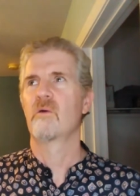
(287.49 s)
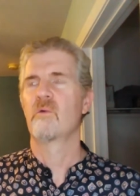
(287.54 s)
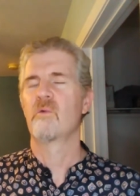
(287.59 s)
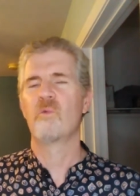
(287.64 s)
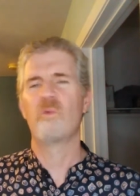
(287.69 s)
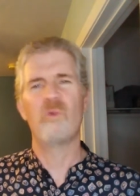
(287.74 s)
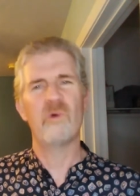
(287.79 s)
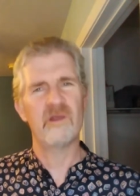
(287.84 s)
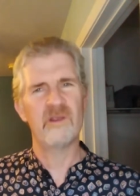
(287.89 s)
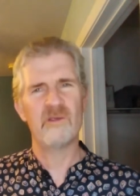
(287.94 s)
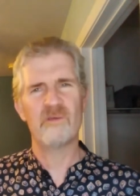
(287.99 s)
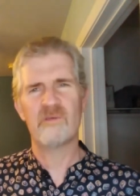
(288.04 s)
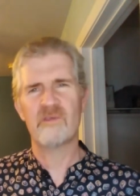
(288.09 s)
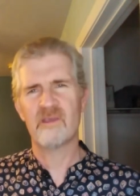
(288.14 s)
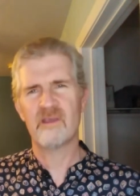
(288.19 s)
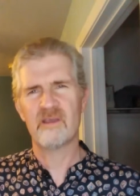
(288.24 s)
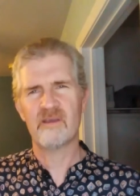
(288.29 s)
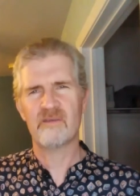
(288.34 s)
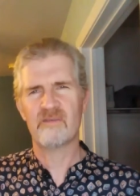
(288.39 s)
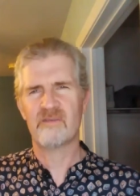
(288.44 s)
what do you
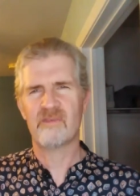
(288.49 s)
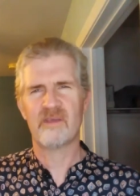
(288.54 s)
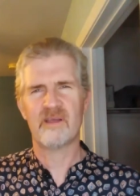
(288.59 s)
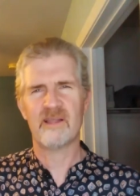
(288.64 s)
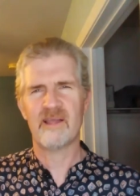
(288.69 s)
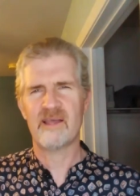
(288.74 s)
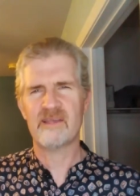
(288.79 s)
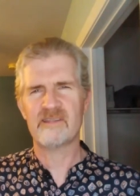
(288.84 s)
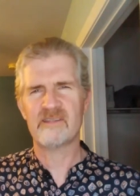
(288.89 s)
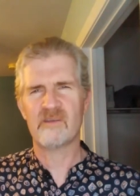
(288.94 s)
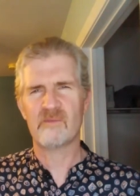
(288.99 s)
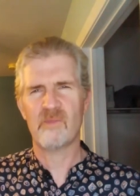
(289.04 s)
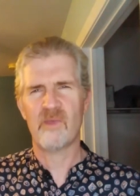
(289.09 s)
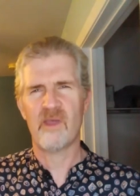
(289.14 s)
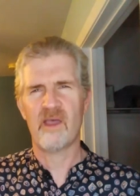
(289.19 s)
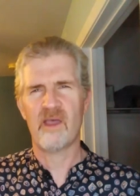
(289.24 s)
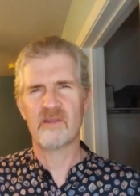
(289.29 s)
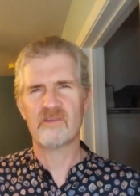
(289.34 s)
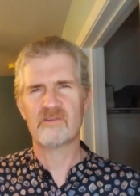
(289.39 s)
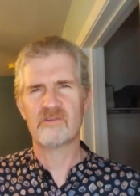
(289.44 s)
think of the classic
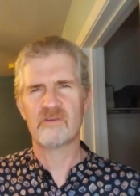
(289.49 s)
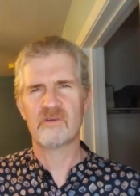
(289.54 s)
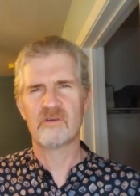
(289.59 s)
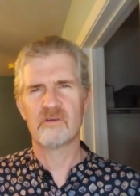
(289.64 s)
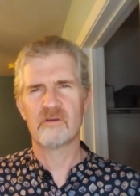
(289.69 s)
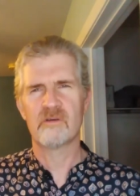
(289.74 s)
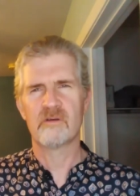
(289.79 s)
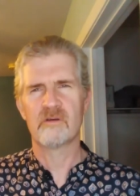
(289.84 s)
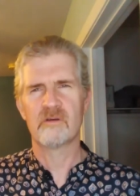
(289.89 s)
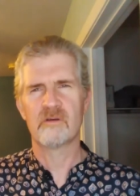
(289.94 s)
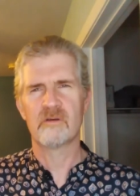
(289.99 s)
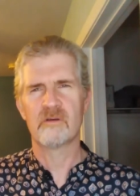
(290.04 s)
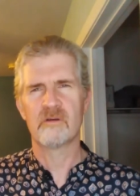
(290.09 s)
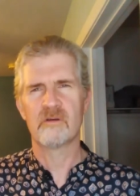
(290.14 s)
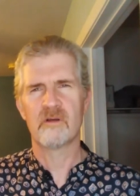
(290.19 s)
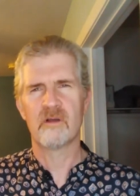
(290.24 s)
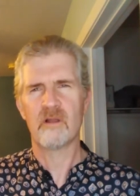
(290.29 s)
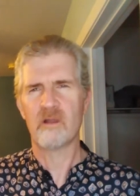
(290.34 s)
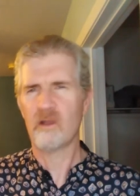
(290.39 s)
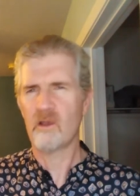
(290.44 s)
match
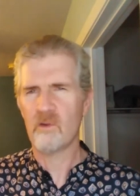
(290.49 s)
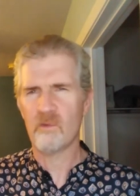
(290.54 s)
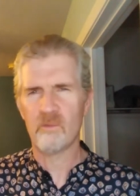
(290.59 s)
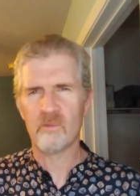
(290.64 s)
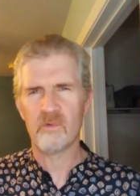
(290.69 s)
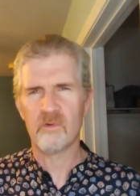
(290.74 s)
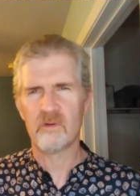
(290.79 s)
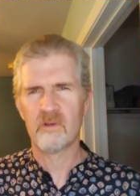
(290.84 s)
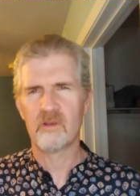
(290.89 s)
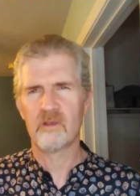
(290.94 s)
clone?